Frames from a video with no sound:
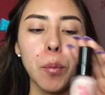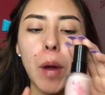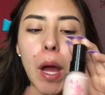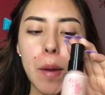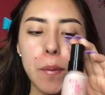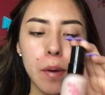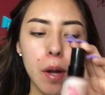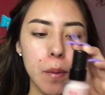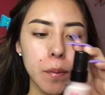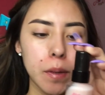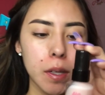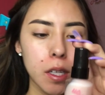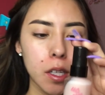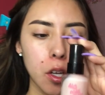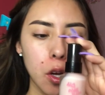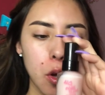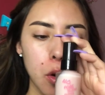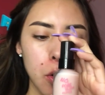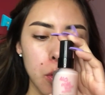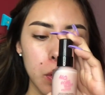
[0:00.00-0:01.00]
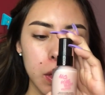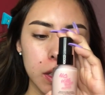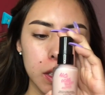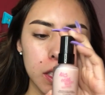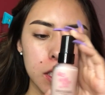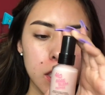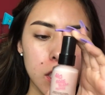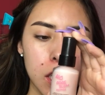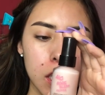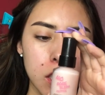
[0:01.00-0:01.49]
primer, I'm gonna go with
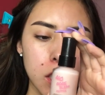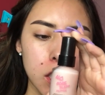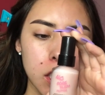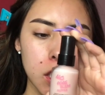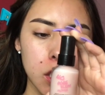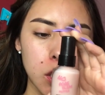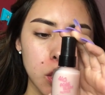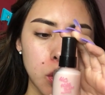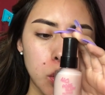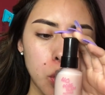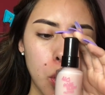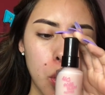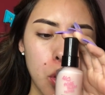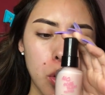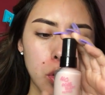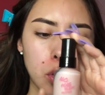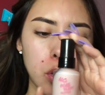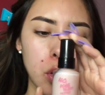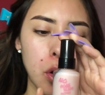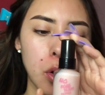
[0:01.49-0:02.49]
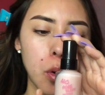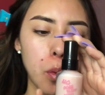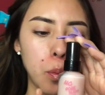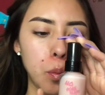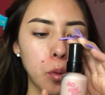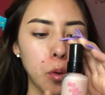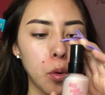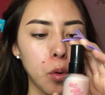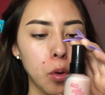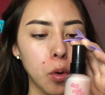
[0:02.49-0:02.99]
the Touch in Sol No
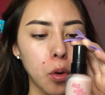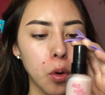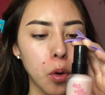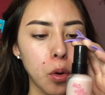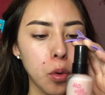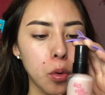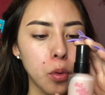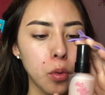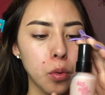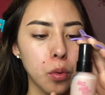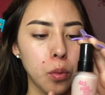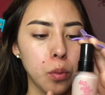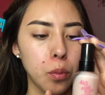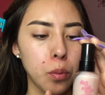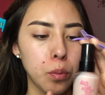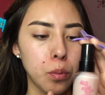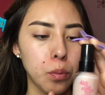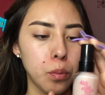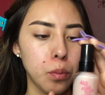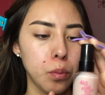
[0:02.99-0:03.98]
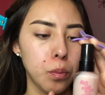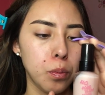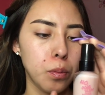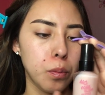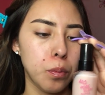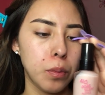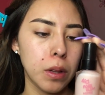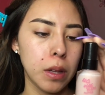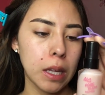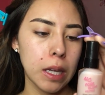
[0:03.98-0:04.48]

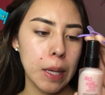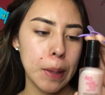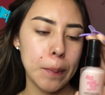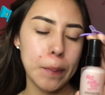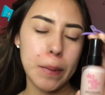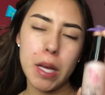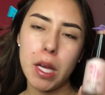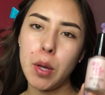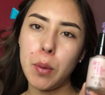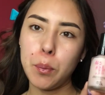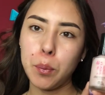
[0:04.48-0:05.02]
PoreBlem